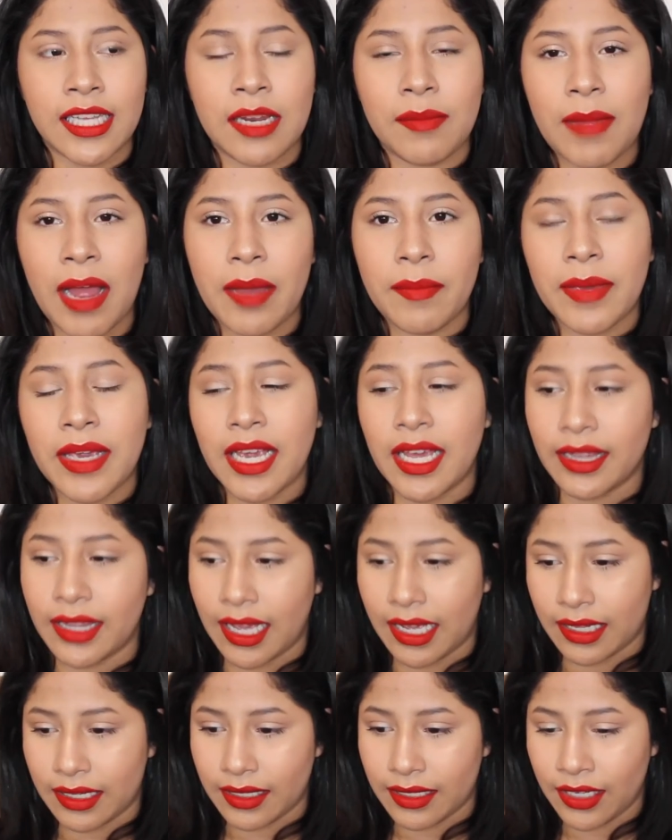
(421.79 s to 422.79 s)
sitting by me and
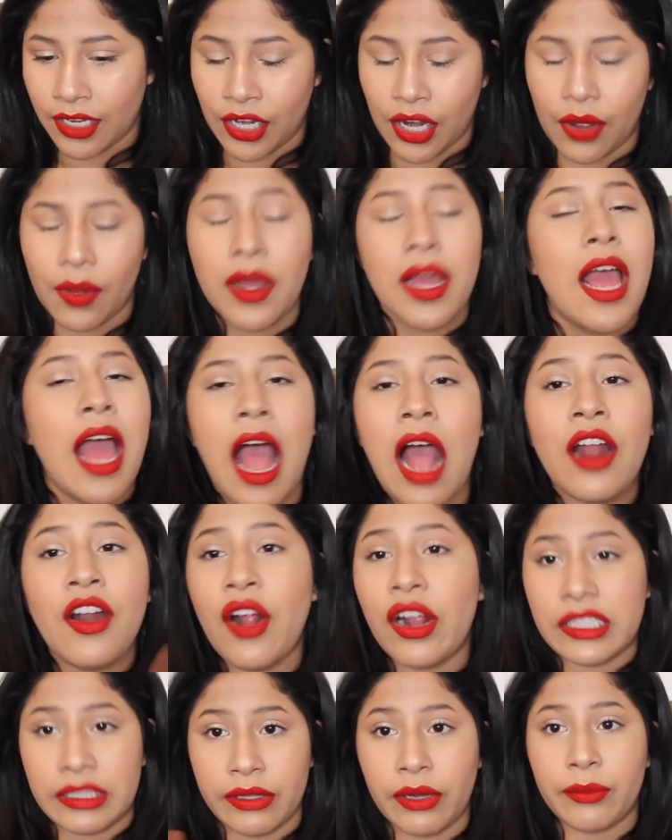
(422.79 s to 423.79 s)
like you know I don't
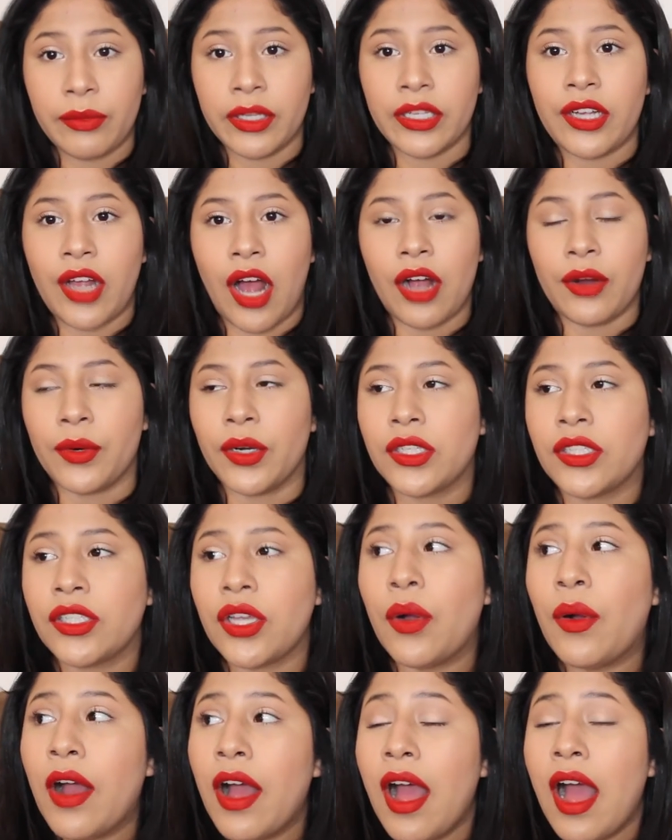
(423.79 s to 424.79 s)
know I just felt really awkward
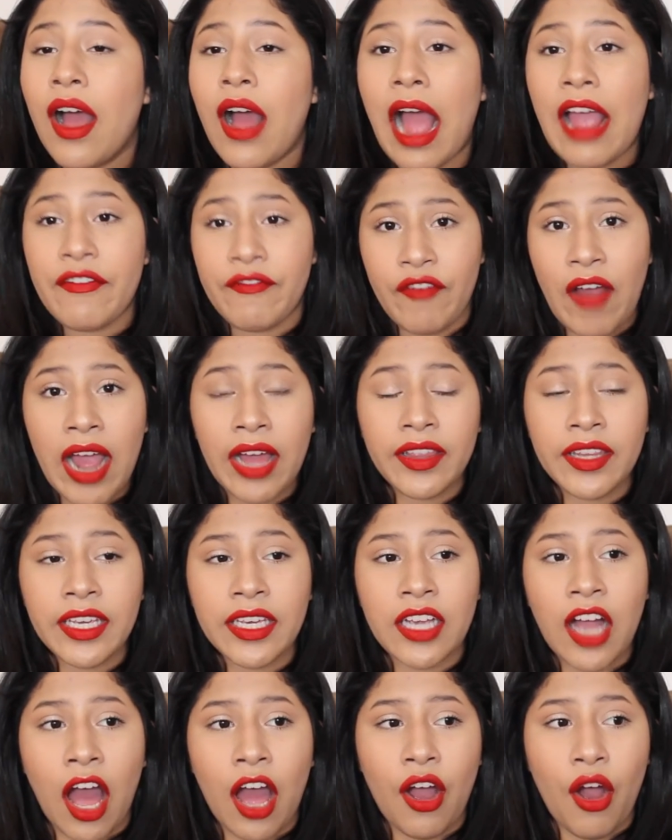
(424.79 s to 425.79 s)
so I
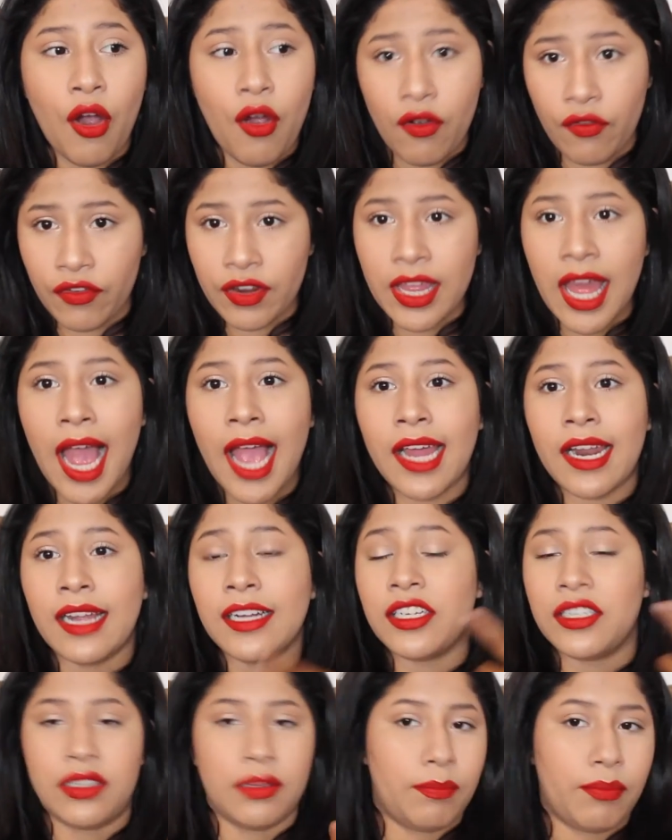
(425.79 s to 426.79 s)
finally got over that and
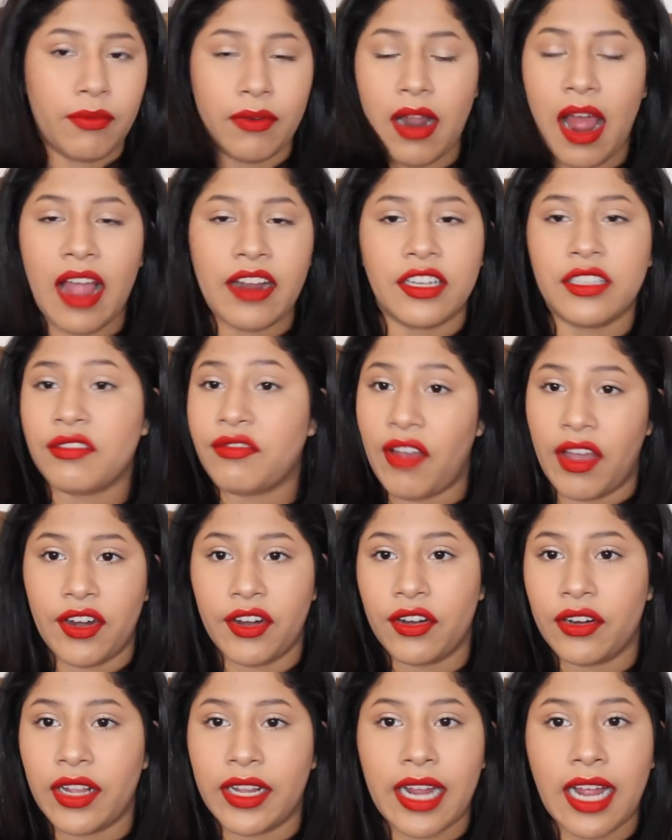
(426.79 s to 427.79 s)
I just I just fed
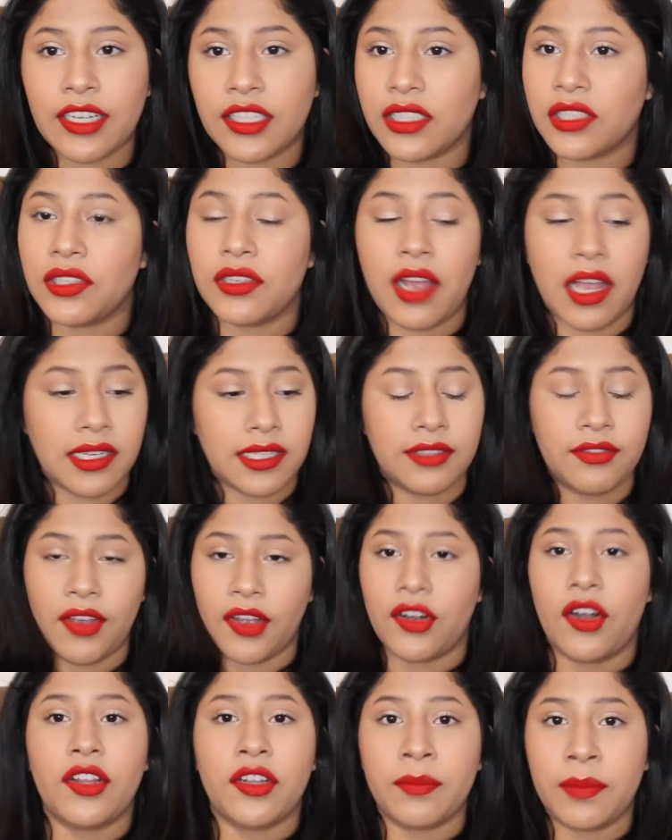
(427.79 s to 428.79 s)
her like I just I just
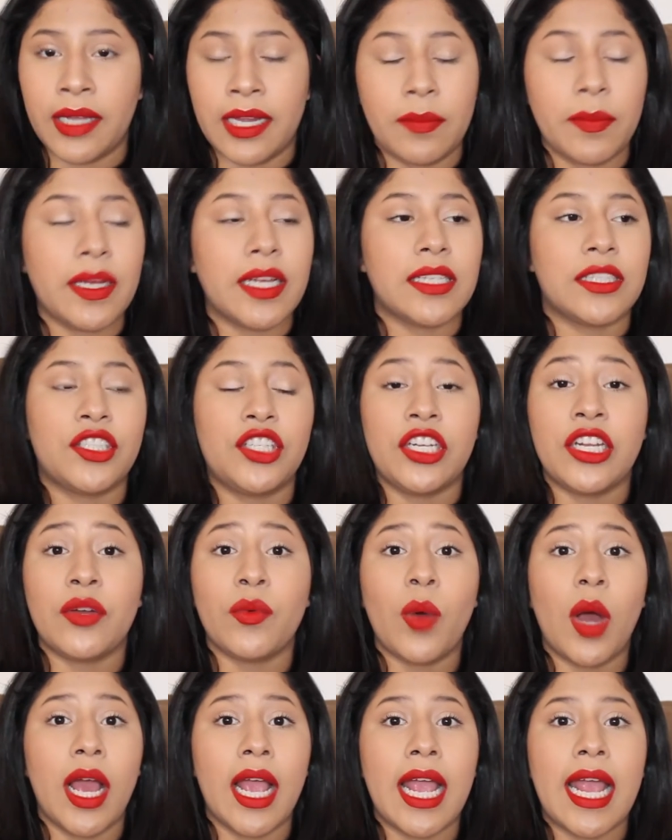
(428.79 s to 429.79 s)
fed her on the plane because she
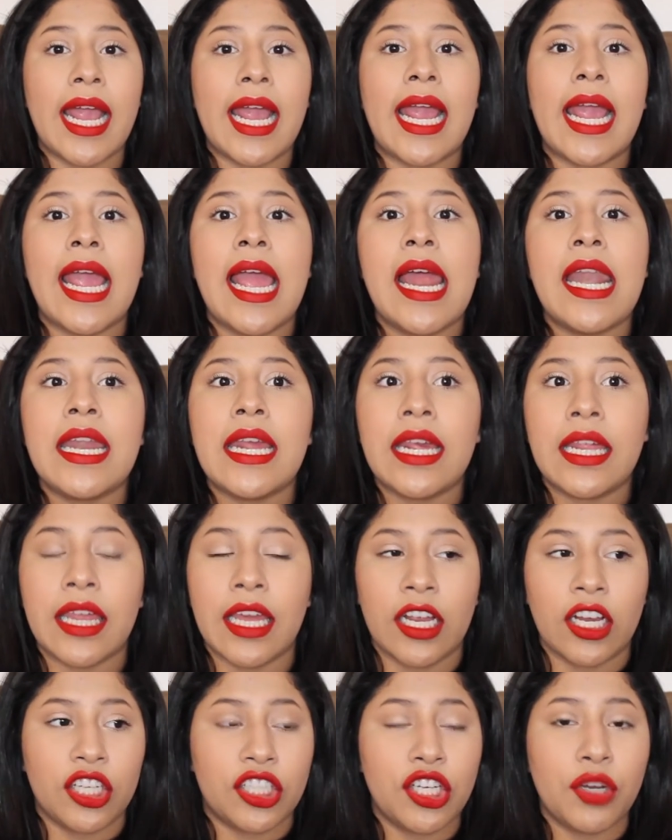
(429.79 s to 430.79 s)
didn't want
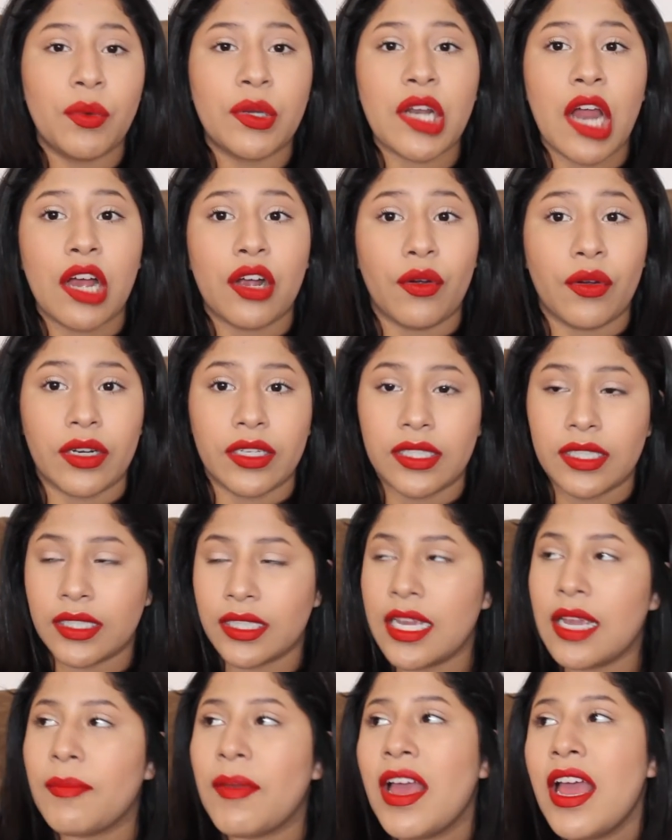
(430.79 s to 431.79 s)
anything she would not go to
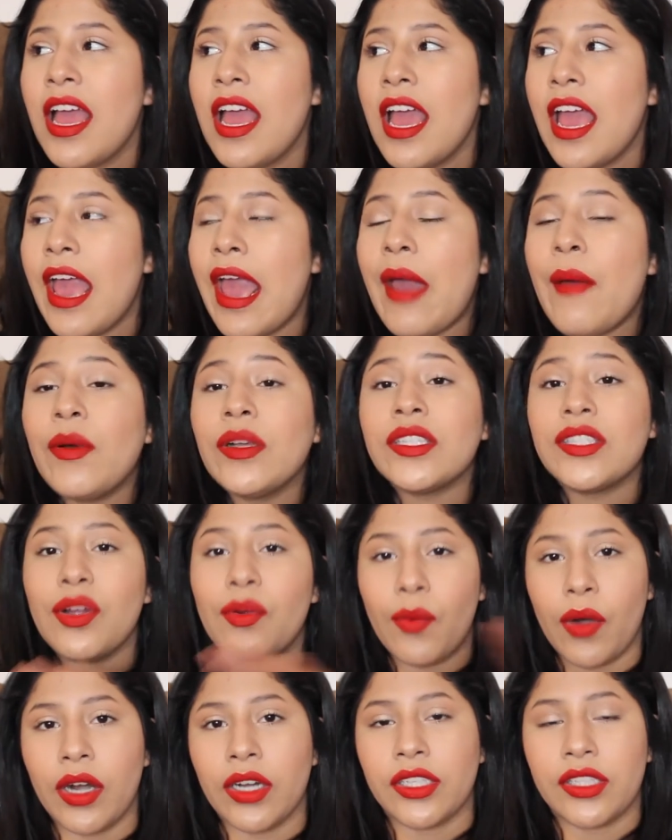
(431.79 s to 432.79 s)
sleep it was
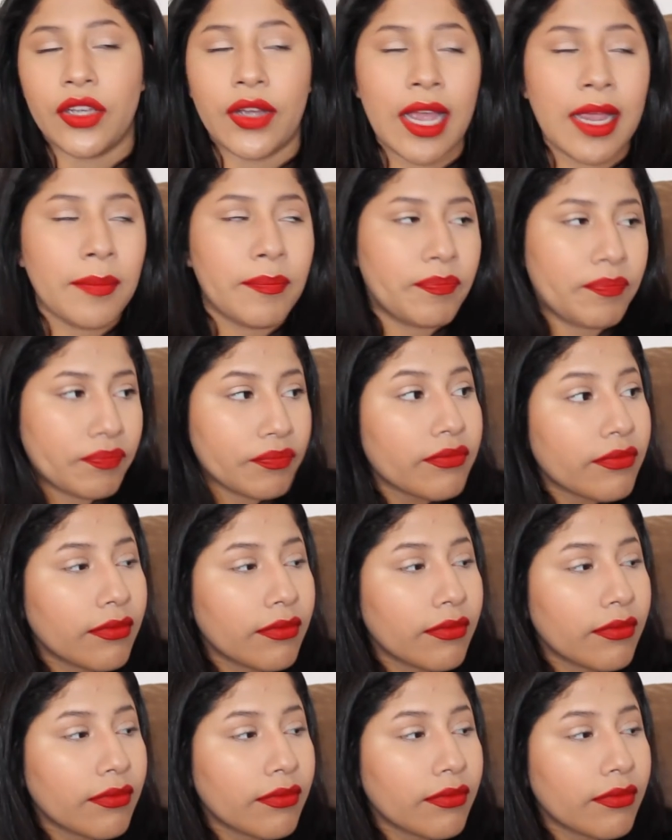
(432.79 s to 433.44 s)
the worst okay